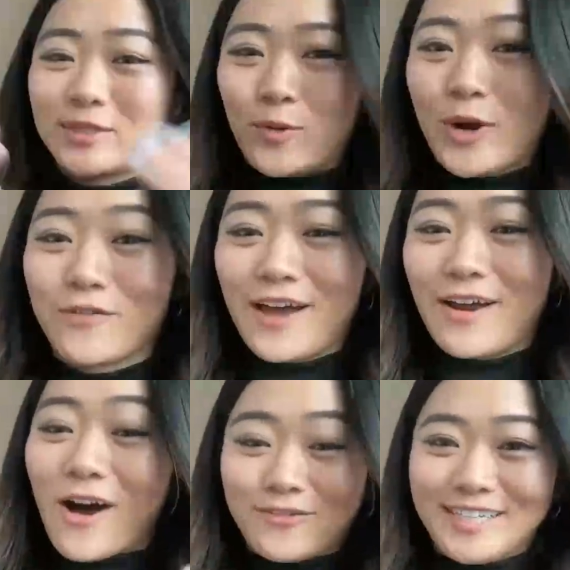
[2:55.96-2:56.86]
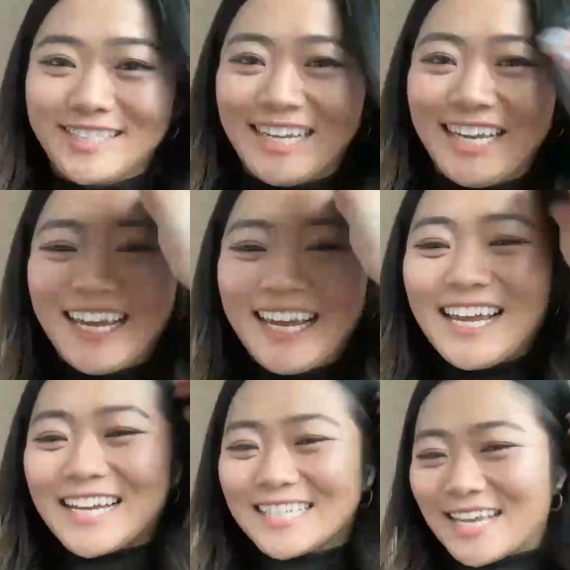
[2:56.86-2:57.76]
wasn't aware of that, obviously,
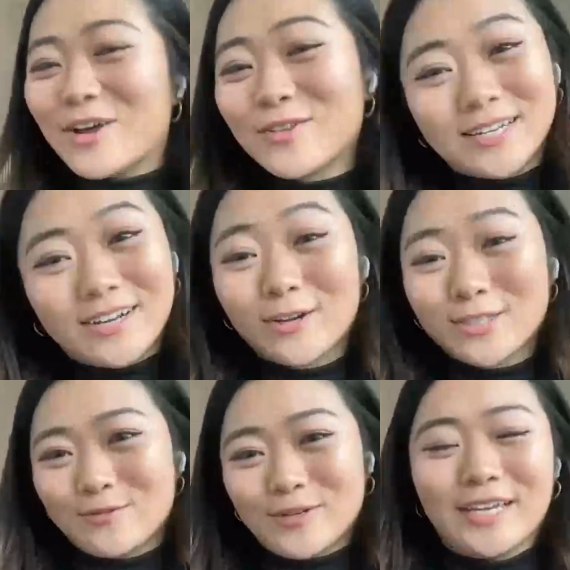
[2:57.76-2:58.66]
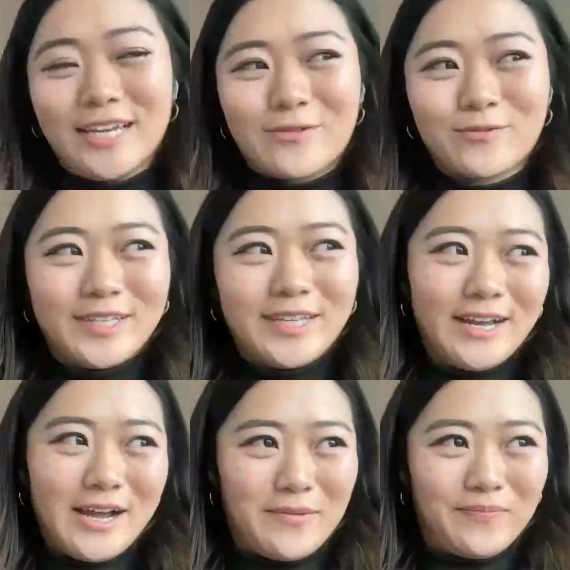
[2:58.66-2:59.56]
because I know that Carson really,
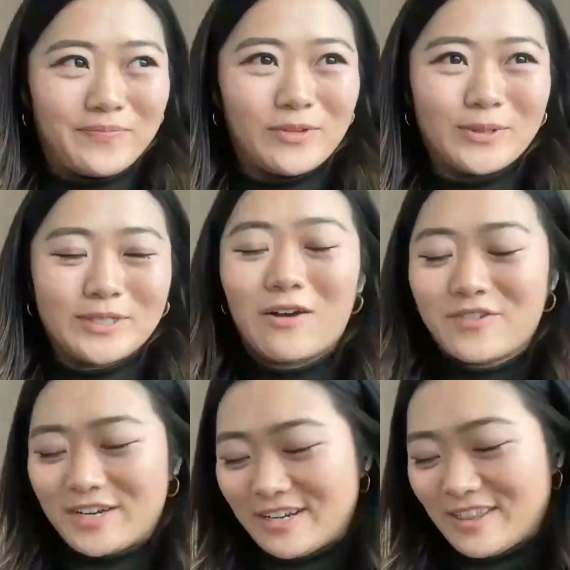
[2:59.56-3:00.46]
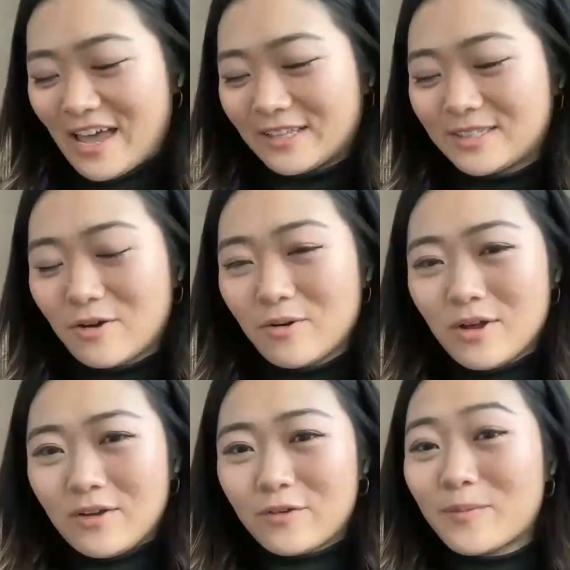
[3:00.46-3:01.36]
really was confident in that. So
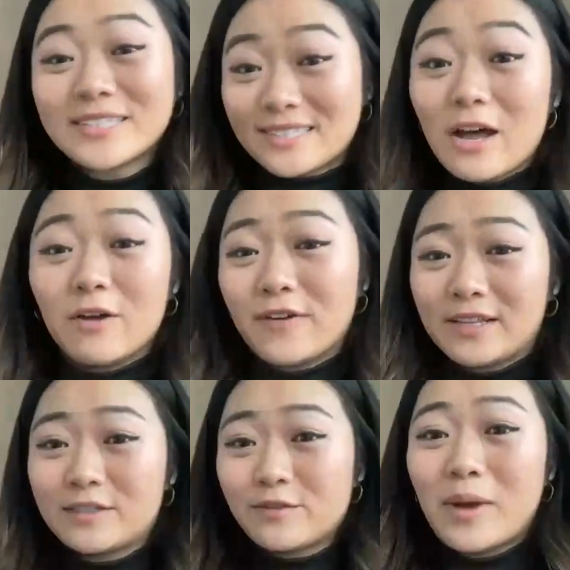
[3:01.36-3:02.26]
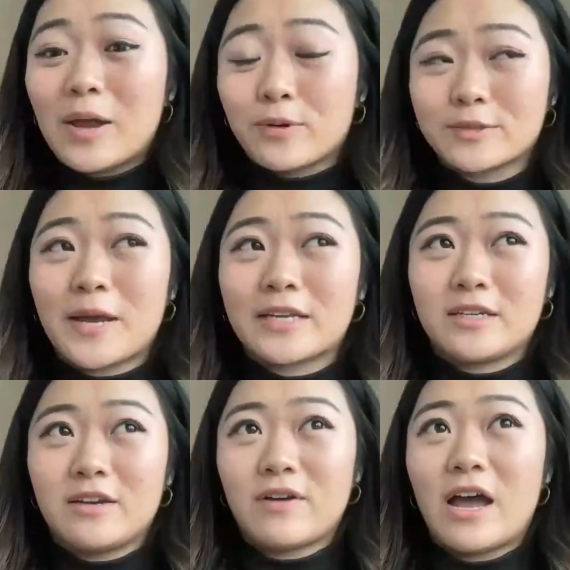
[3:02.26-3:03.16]
for myself, at least from my
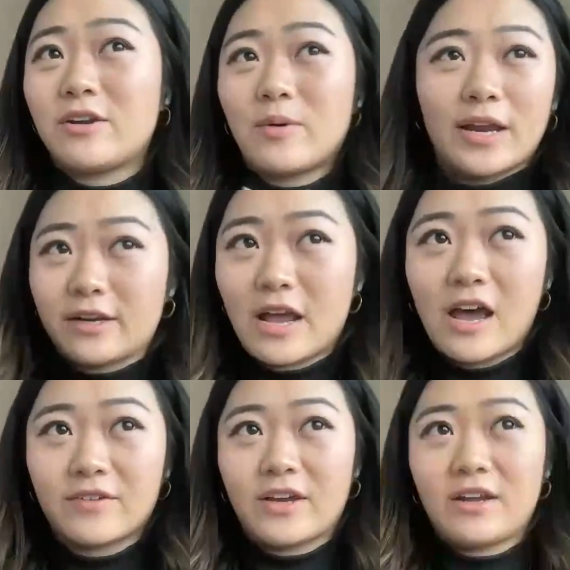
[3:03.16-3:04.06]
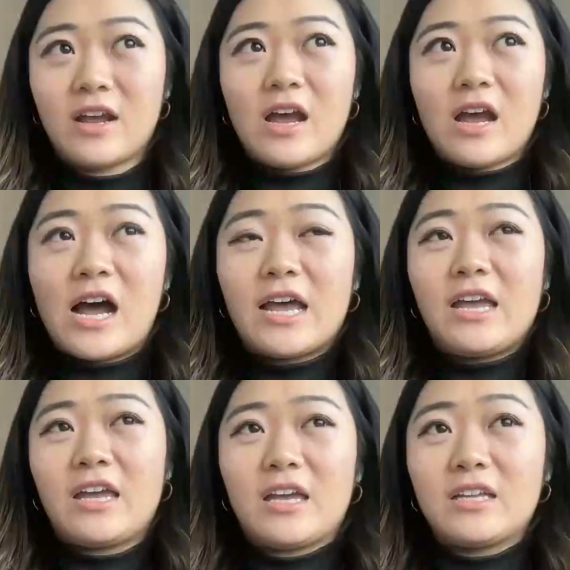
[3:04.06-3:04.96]
perspective, I knew I didn't have it.
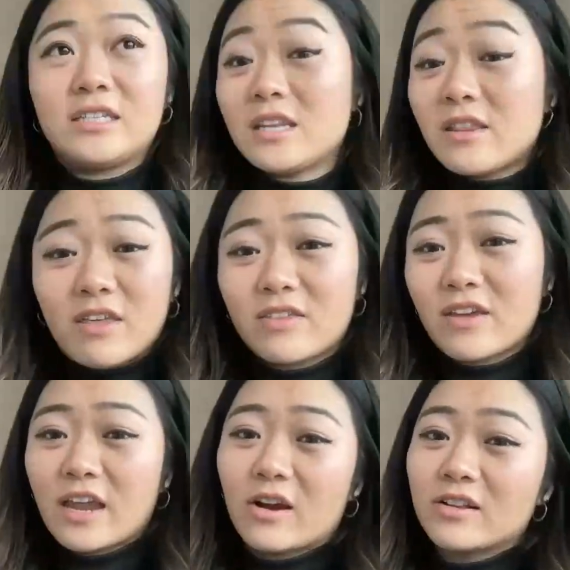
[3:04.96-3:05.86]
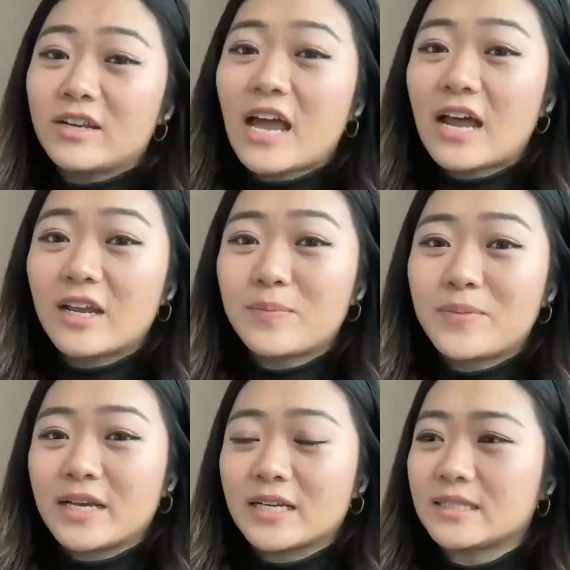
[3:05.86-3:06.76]
I didn't think that Carolyn had it
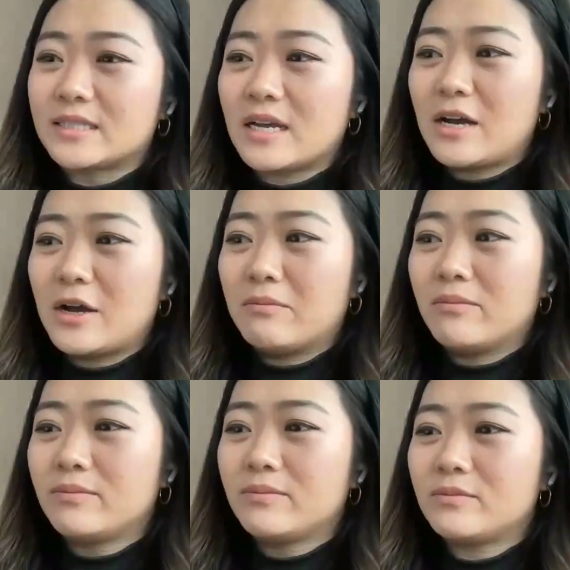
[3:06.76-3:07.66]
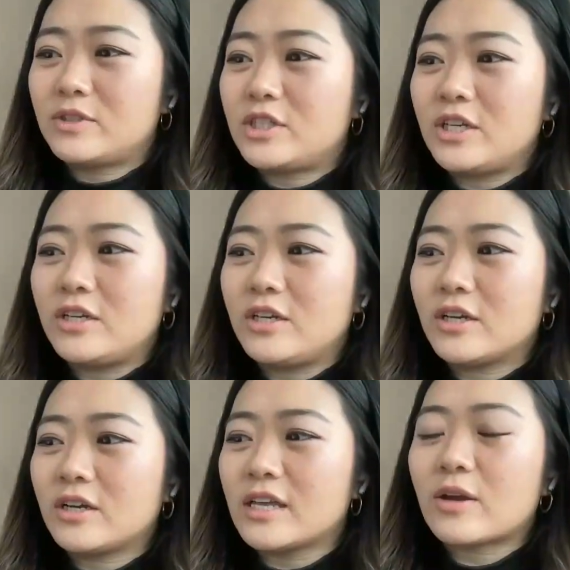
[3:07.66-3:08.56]
because
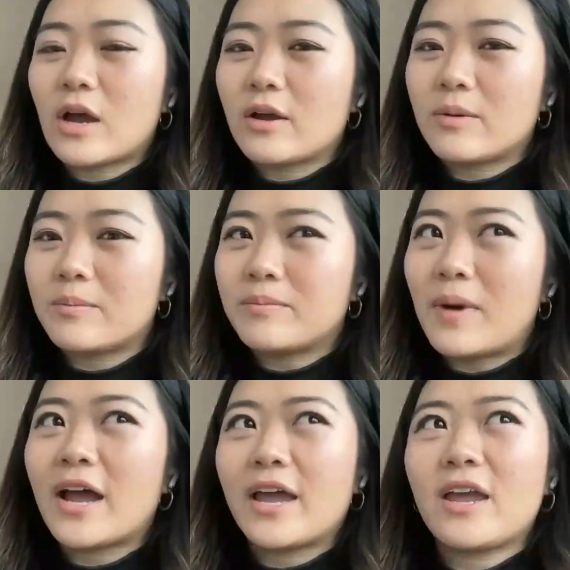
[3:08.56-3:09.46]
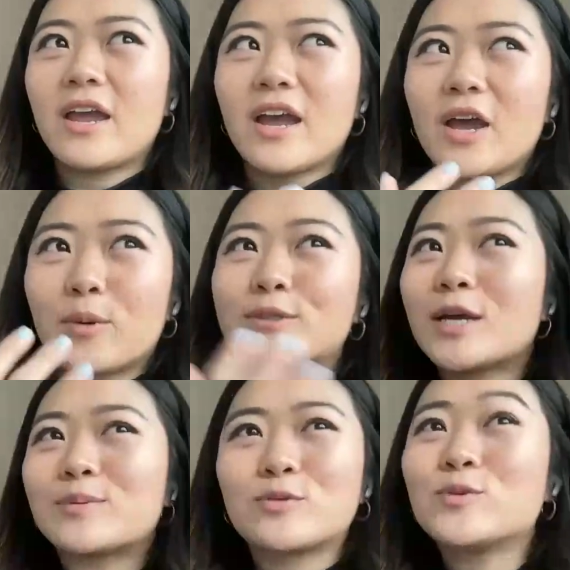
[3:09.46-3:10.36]
she, like, my
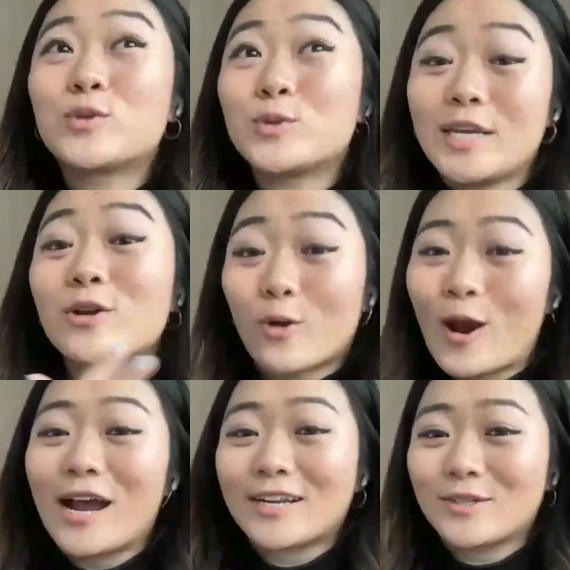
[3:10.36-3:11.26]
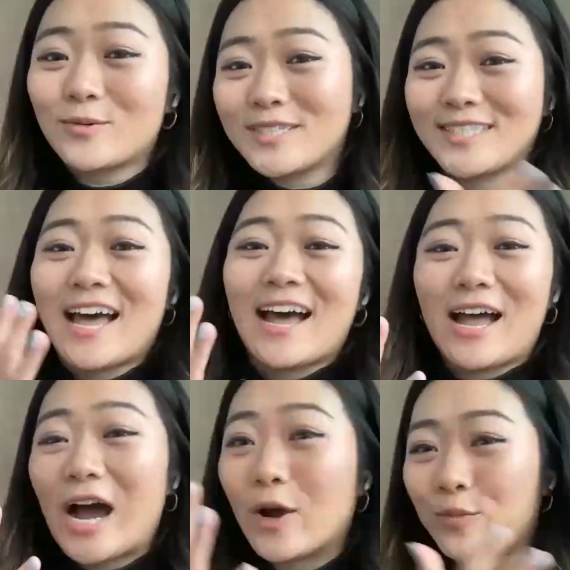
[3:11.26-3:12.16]
perception, which was incorrect, was that
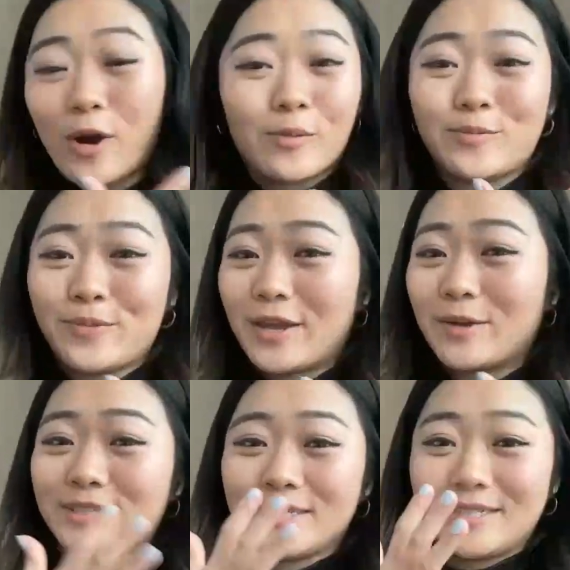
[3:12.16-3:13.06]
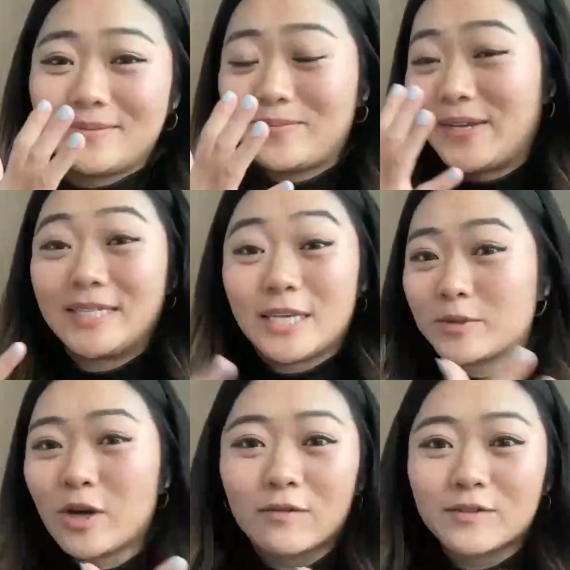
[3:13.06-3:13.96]
I would probably be able to be
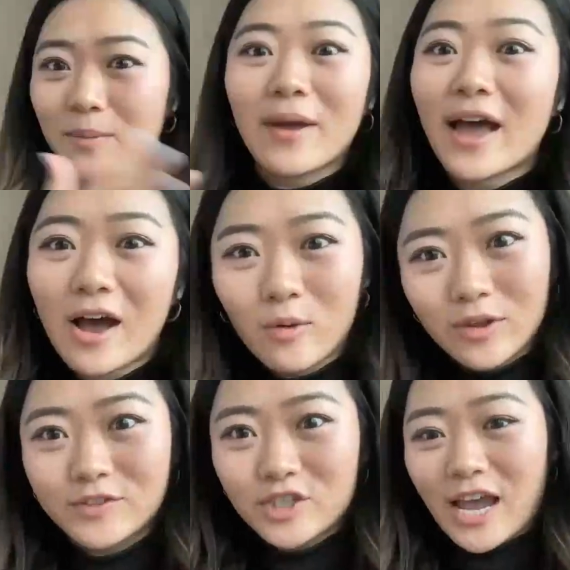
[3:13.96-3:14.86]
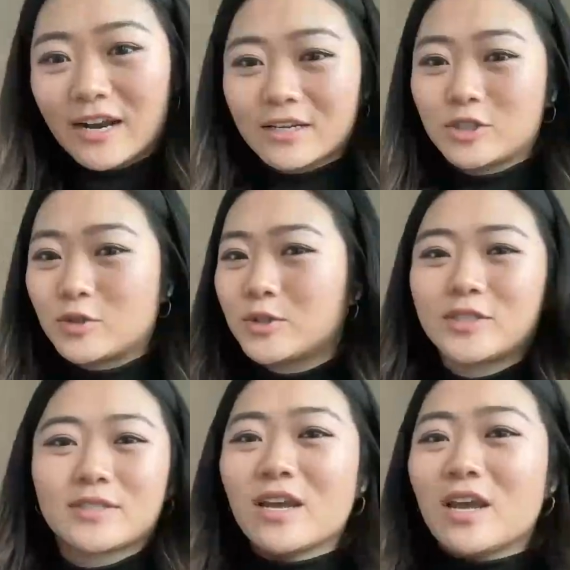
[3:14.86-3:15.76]
tipped off somehow if she had it, because she was
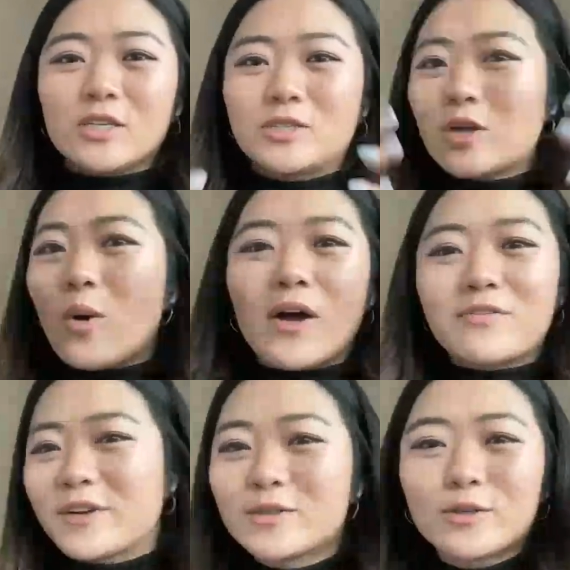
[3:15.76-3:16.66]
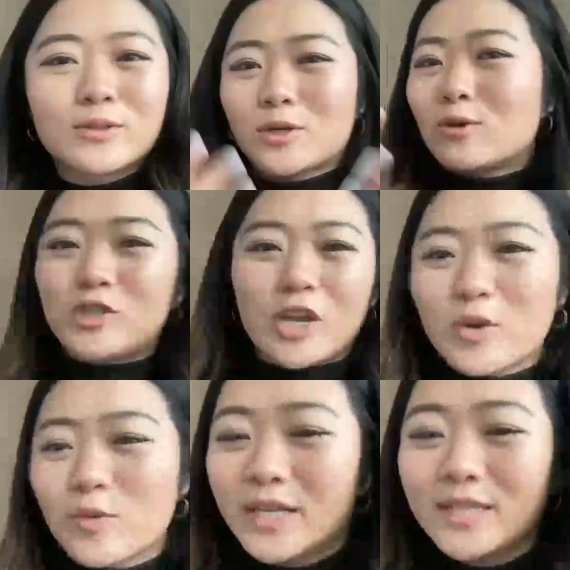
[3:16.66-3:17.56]
just so unfiltered, so
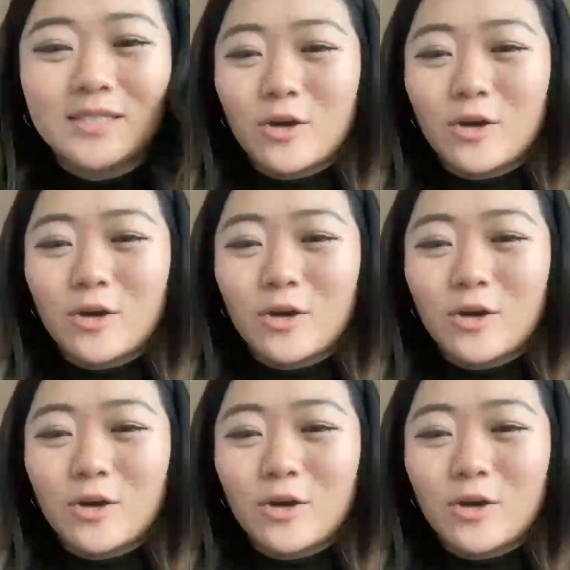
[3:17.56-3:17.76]
genuine,